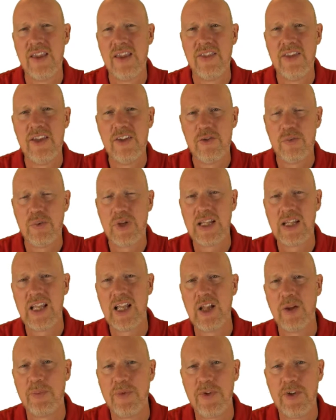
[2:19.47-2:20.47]
This really
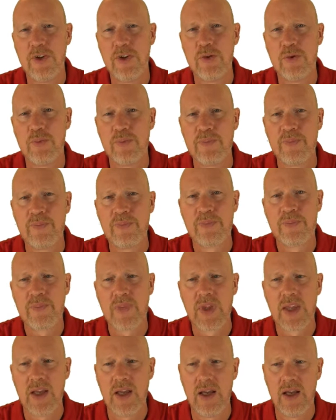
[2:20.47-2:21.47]
helps you
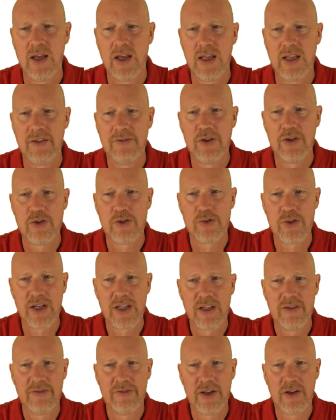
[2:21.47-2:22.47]
if you're trying
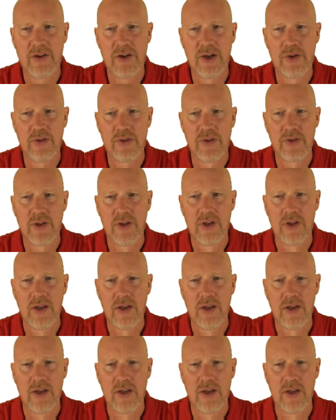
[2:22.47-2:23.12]
to figure out